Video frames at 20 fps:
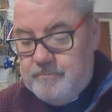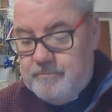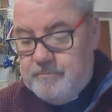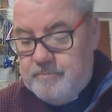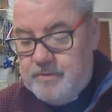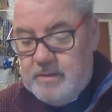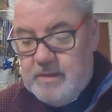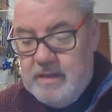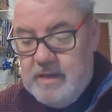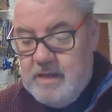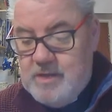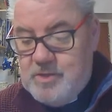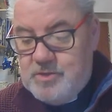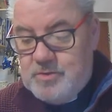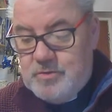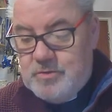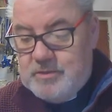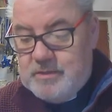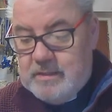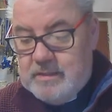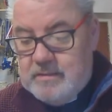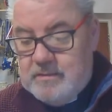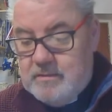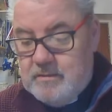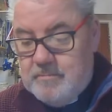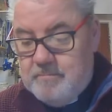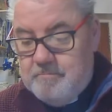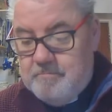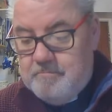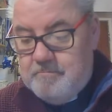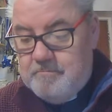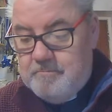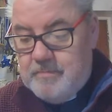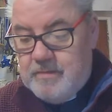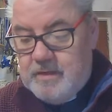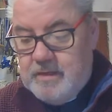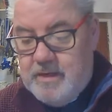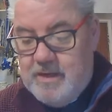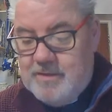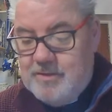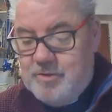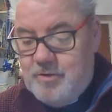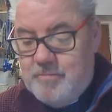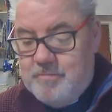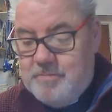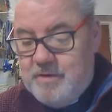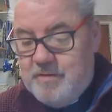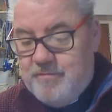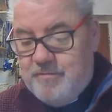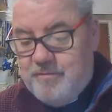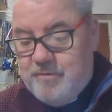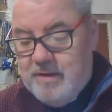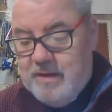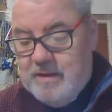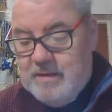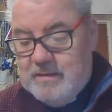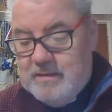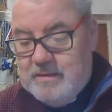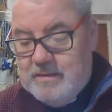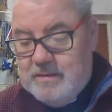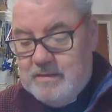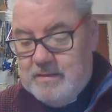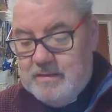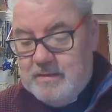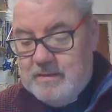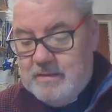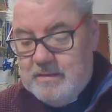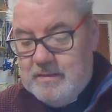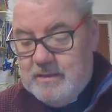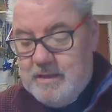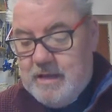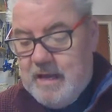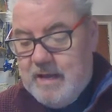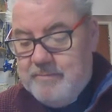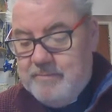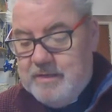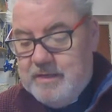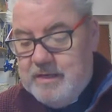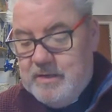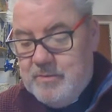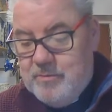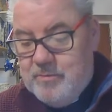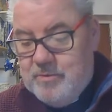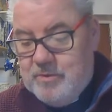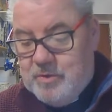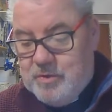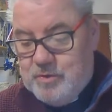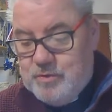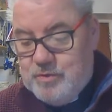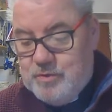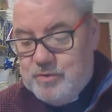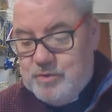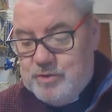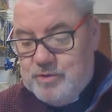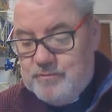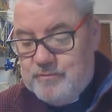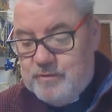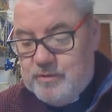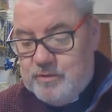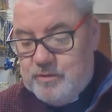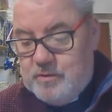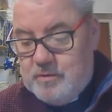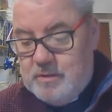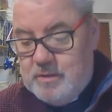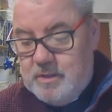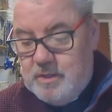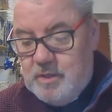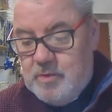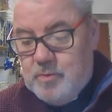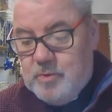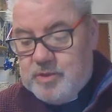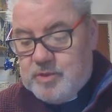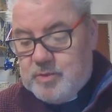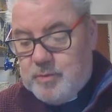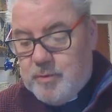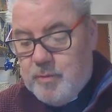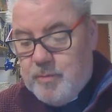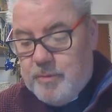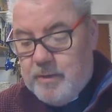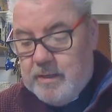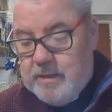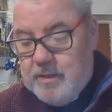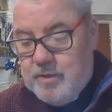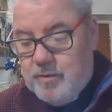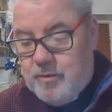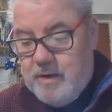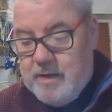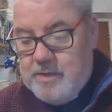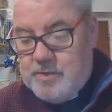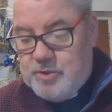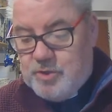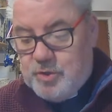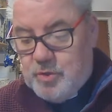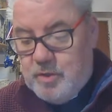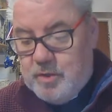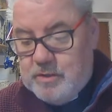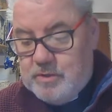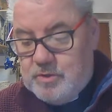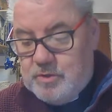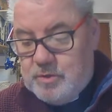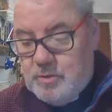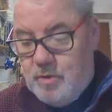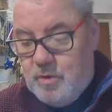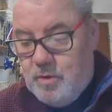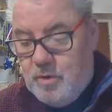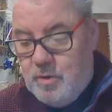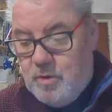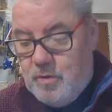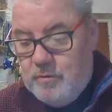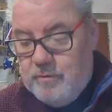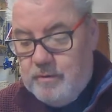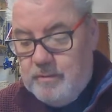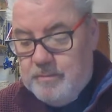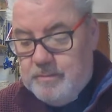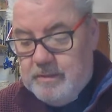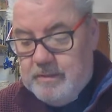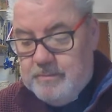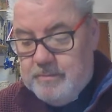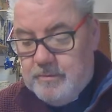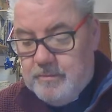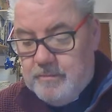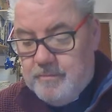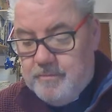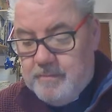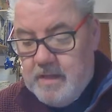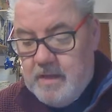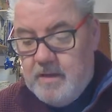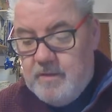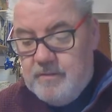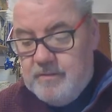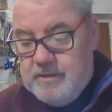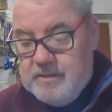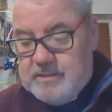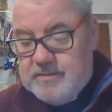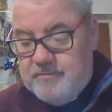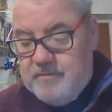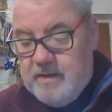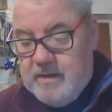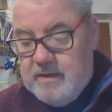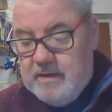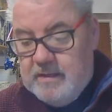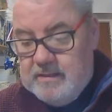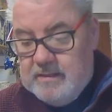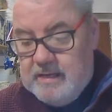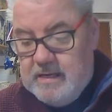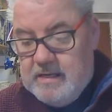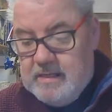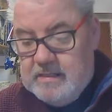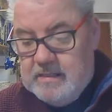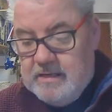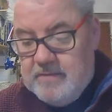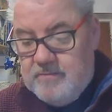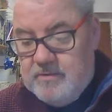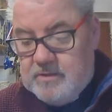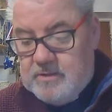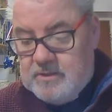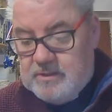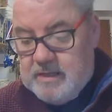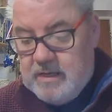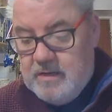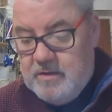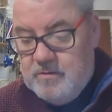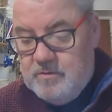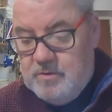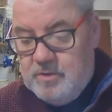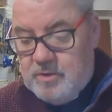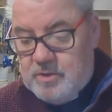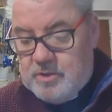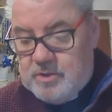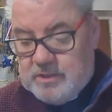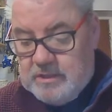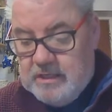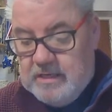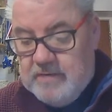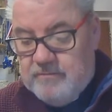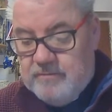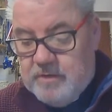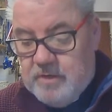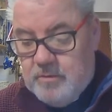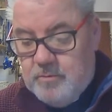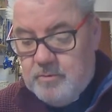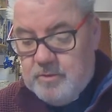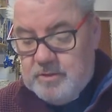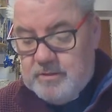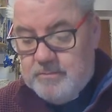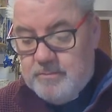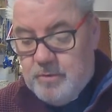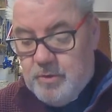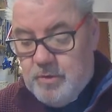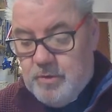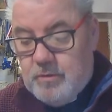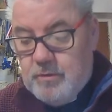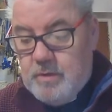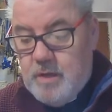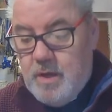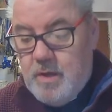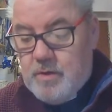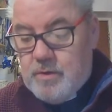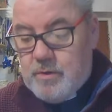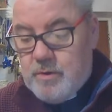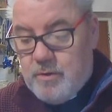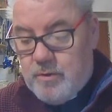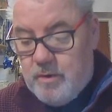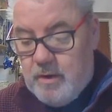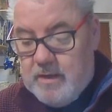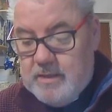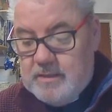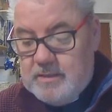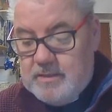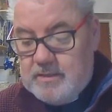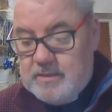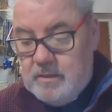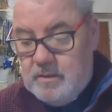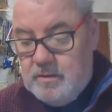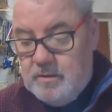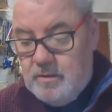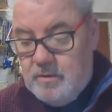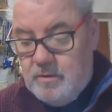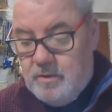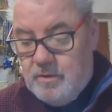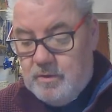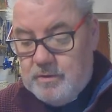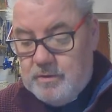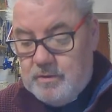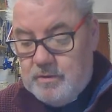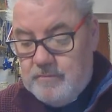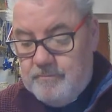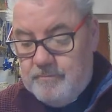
But the angel said to them, Don't be afraid. I'm here with good news for you, which will bring great joy to all the people. This very day in David's town your Saviour was born, Christ the Lord.